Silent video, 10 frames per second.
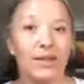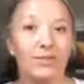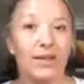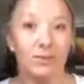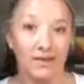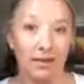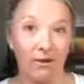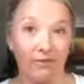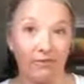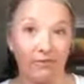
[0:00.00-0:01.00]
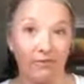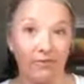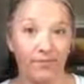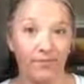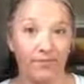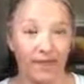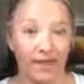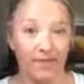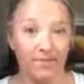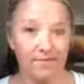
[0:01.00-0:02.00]
life to honor myself?
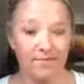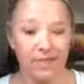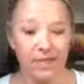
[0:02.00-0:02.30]
Okay.